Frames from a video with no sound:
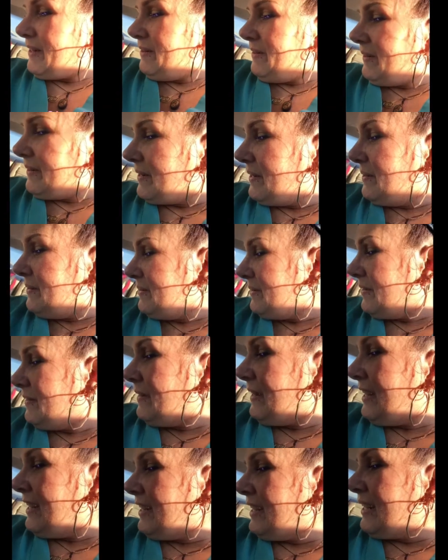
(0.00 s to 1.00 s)
I don't go
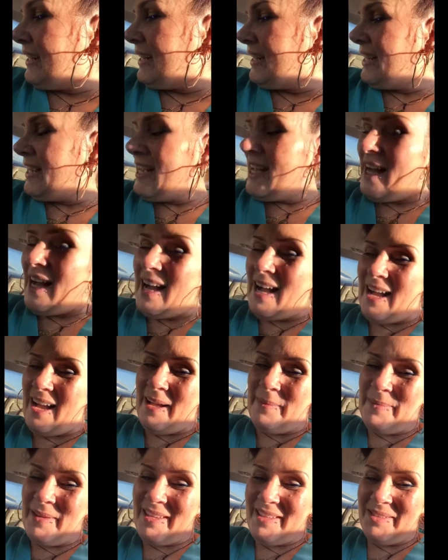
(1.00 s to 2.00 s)
nowhere.
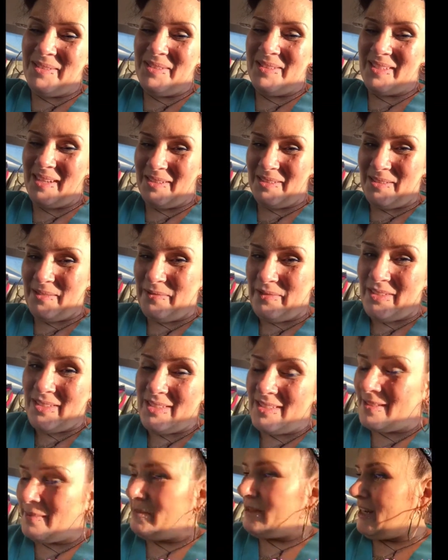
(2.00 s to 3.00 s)
I mean, you start to
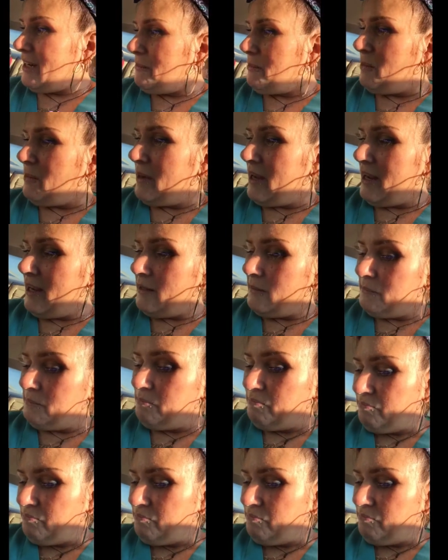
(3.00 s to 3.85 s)
feel some type of way